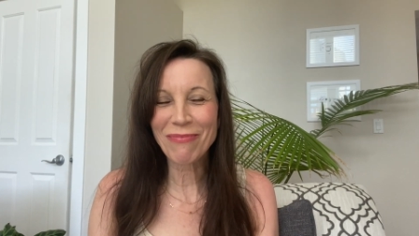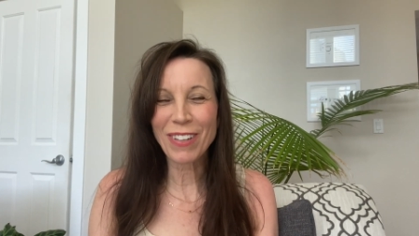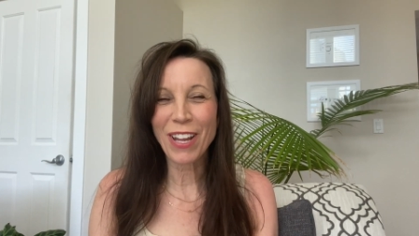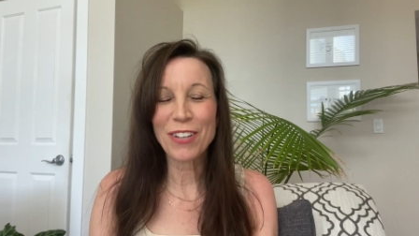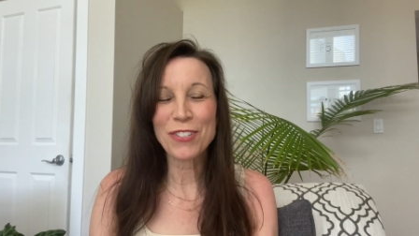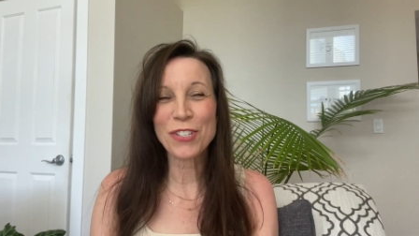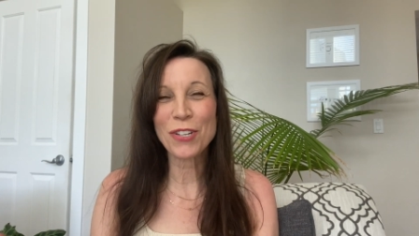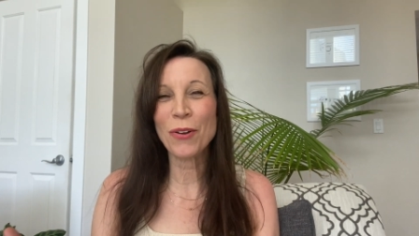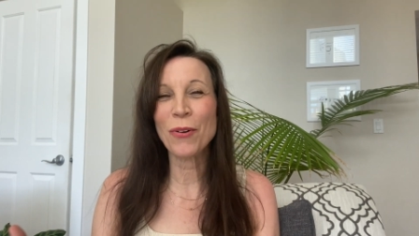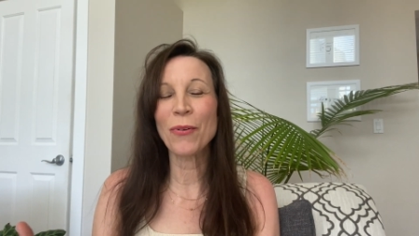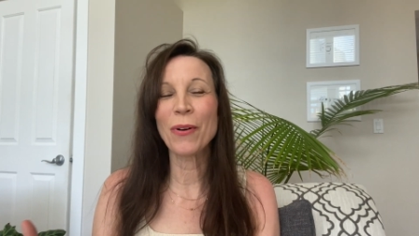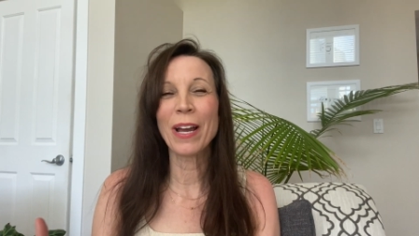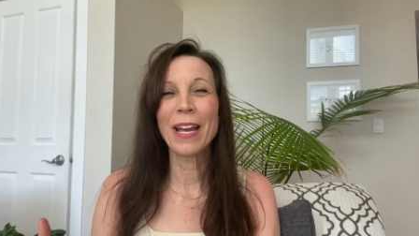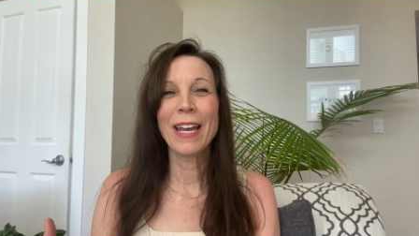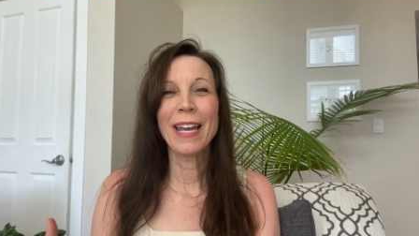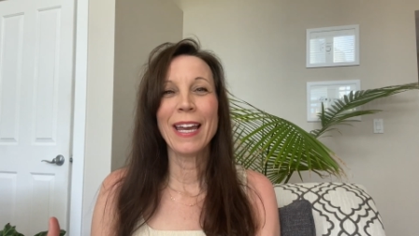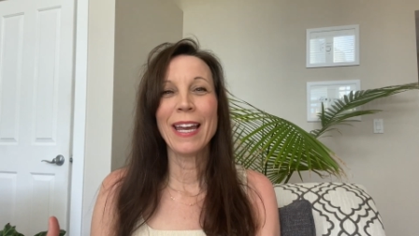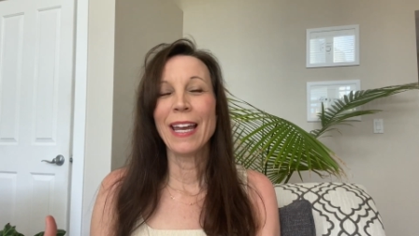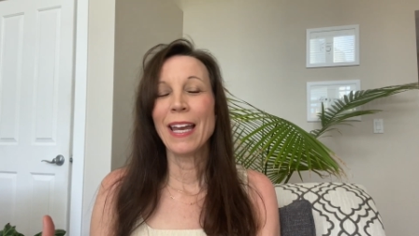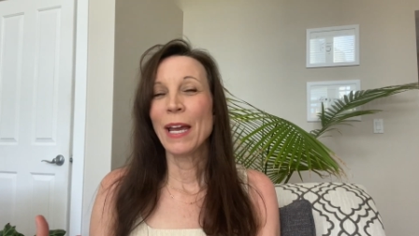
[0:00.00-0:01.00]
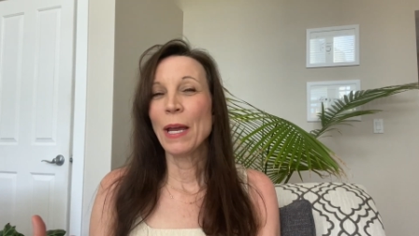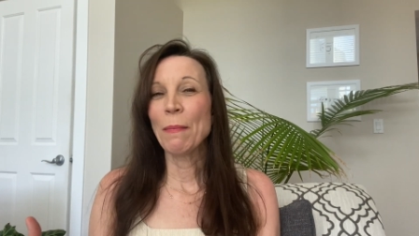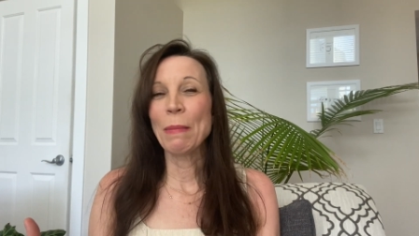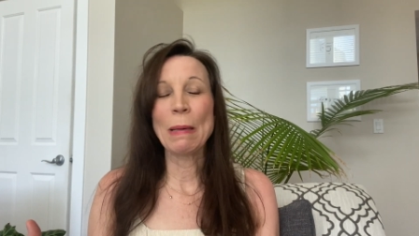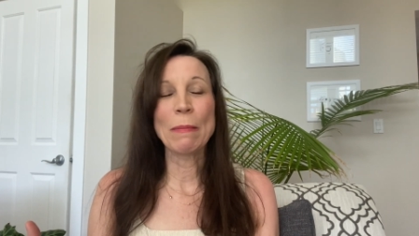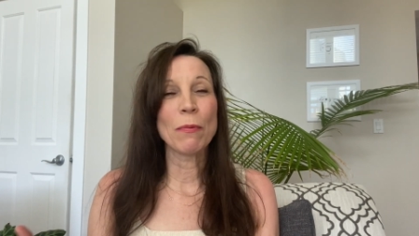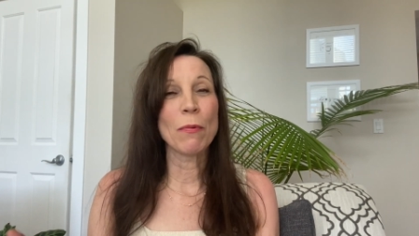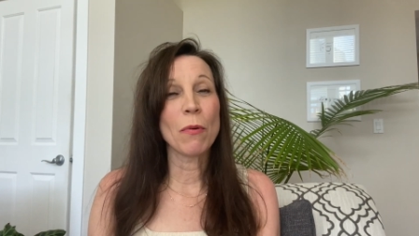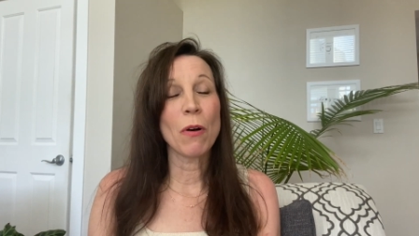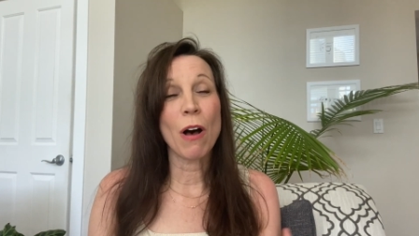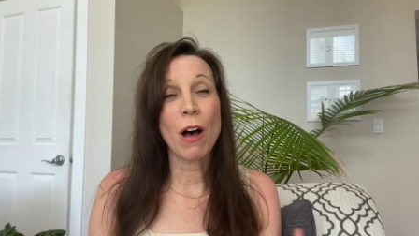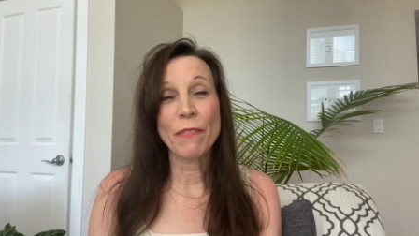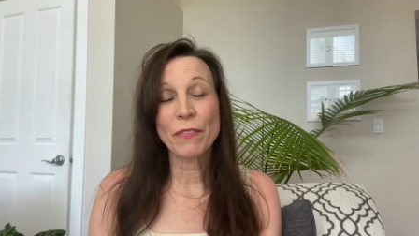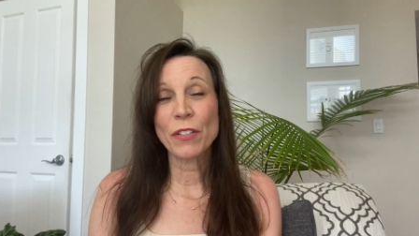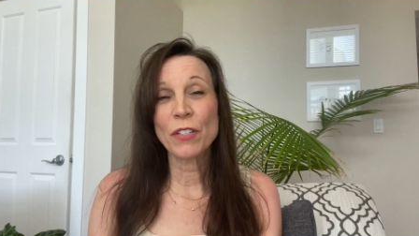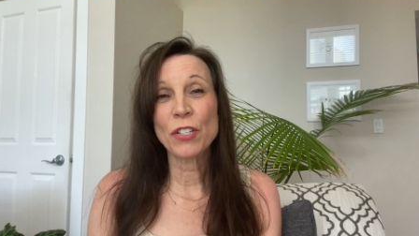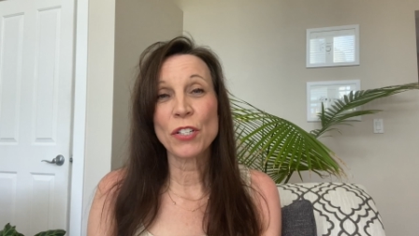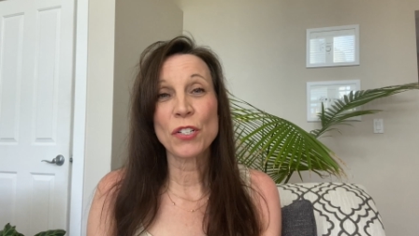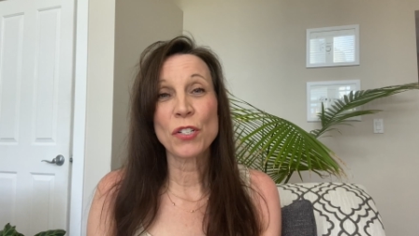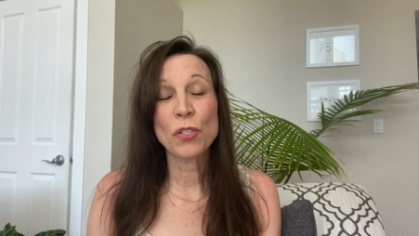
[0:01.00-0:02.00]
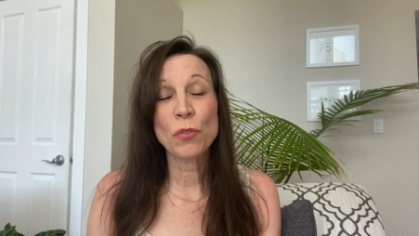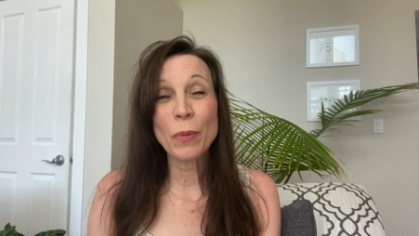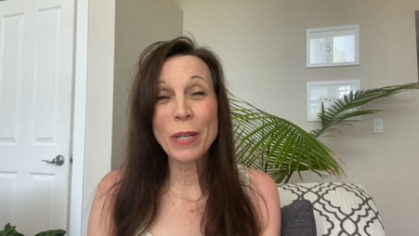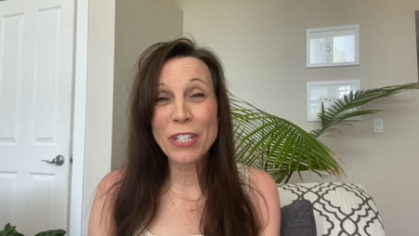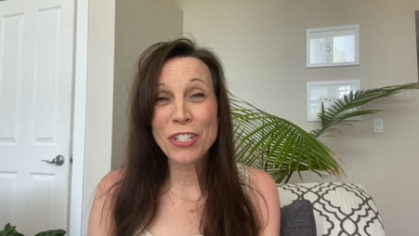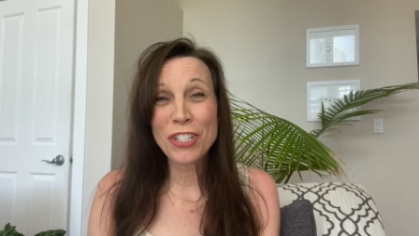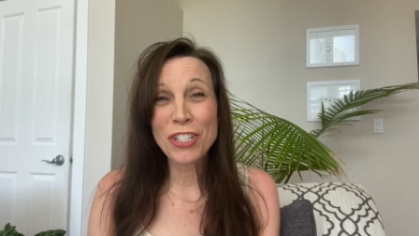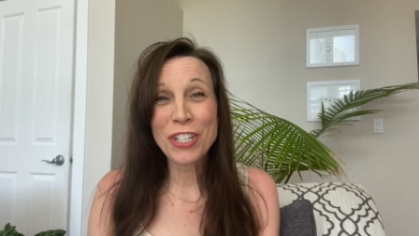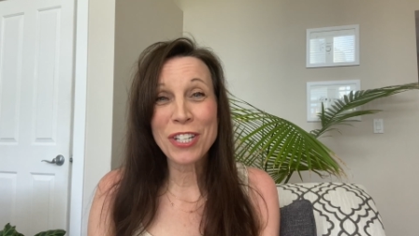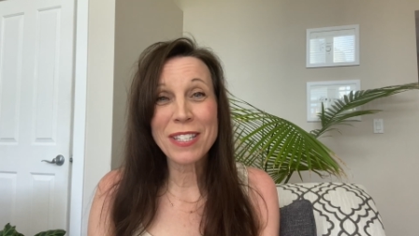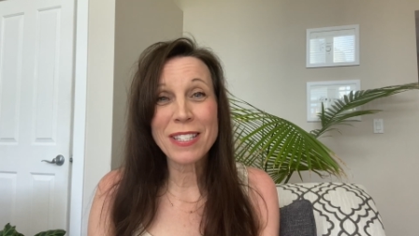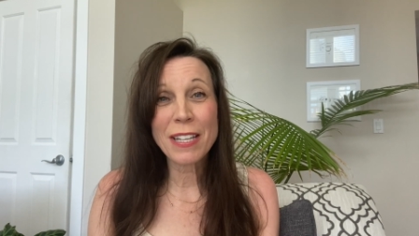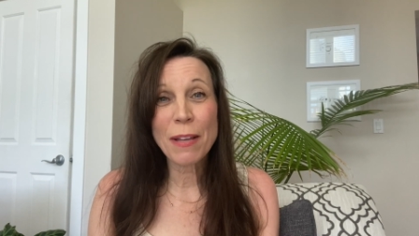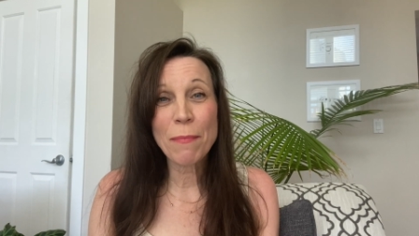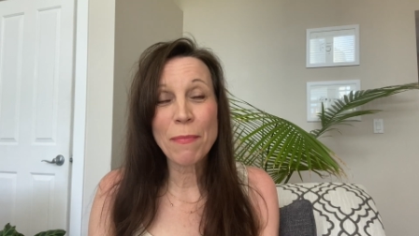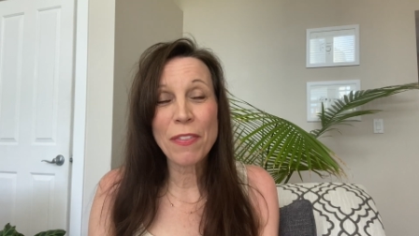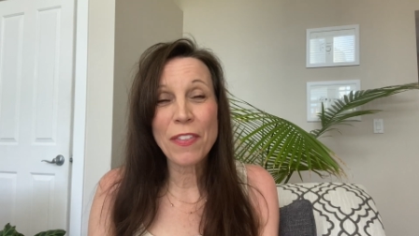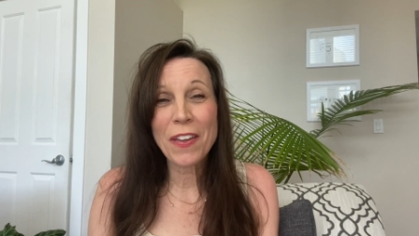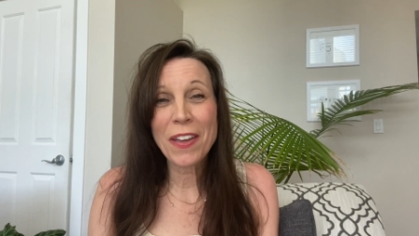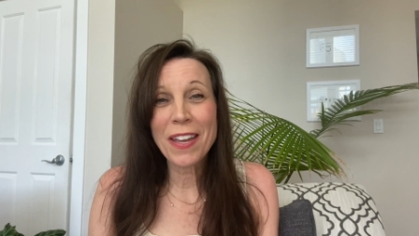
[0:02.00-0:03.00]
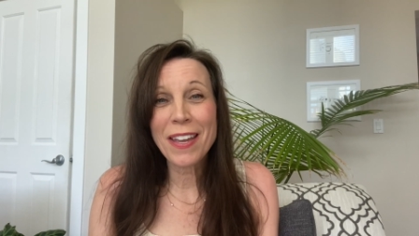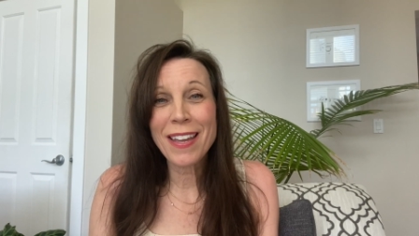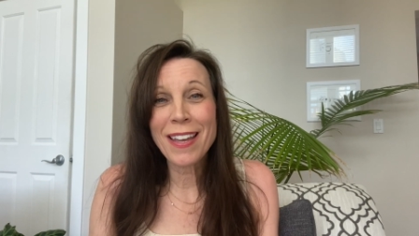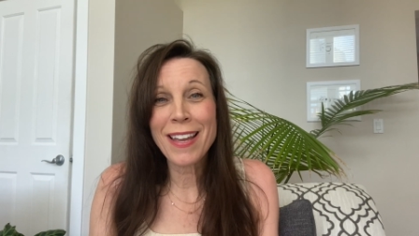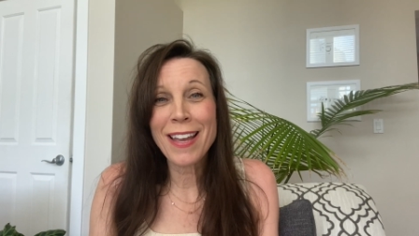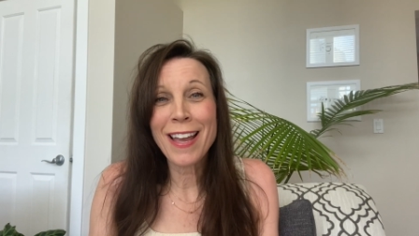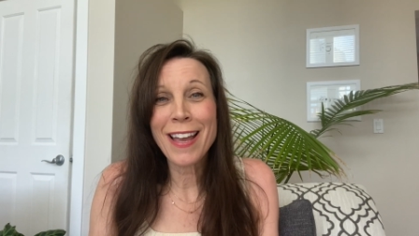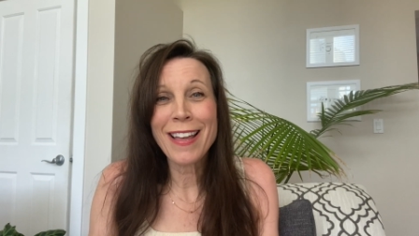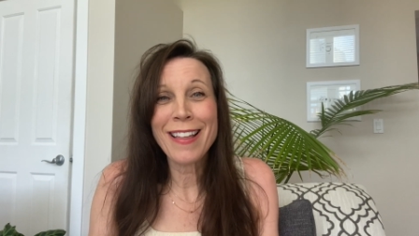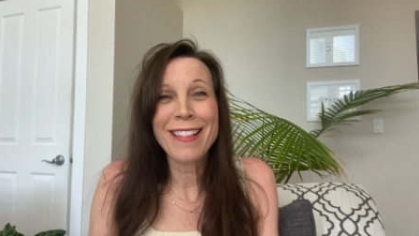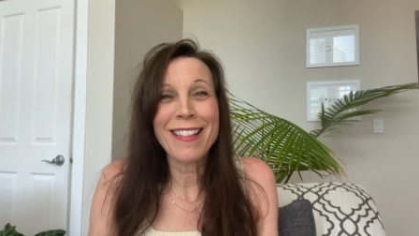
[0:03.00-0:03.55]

So people will often just switch to something.